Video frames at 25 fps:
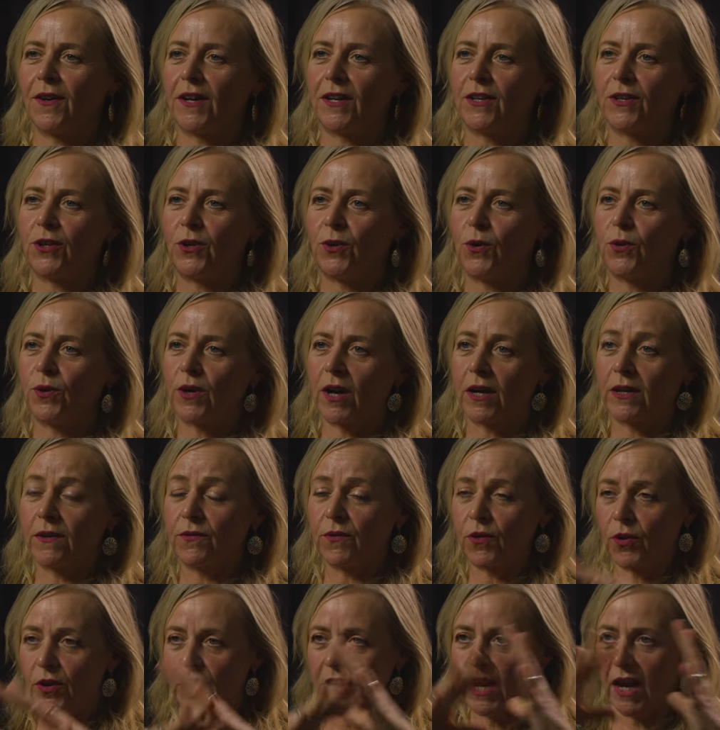and you kind of
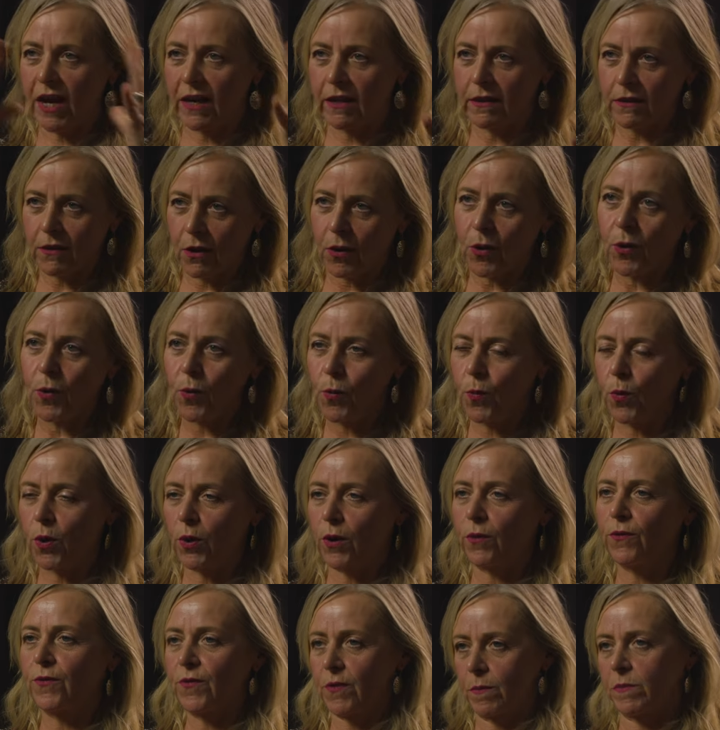create the whole
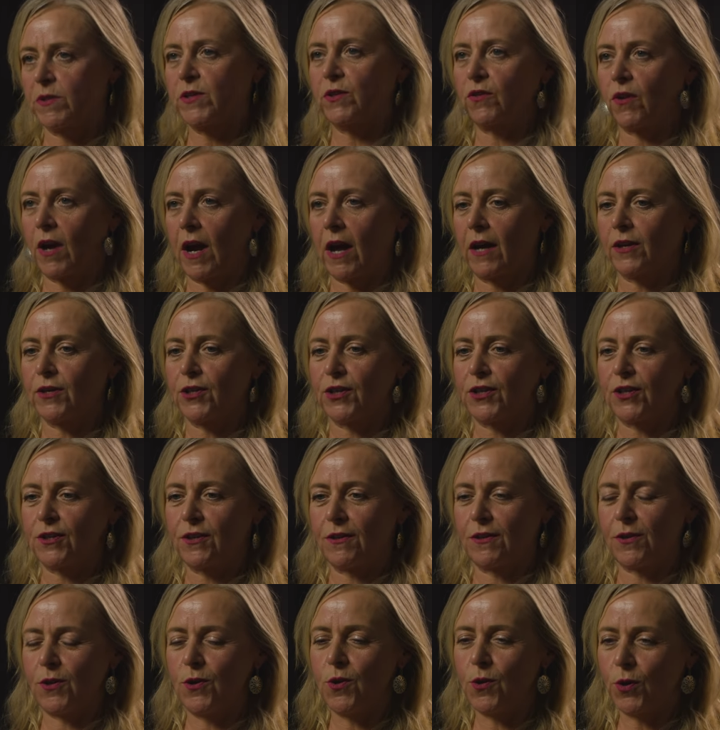world from scratch
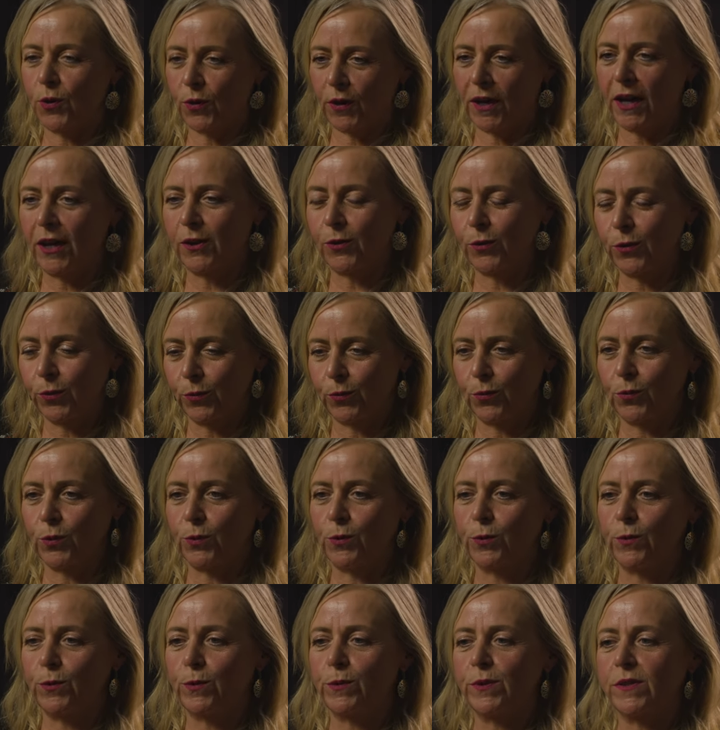and you create all the
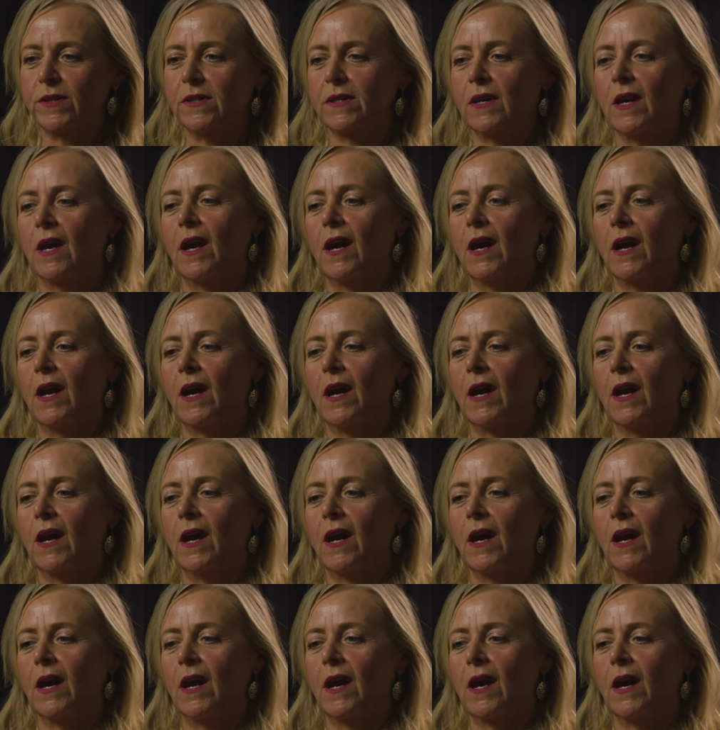rules,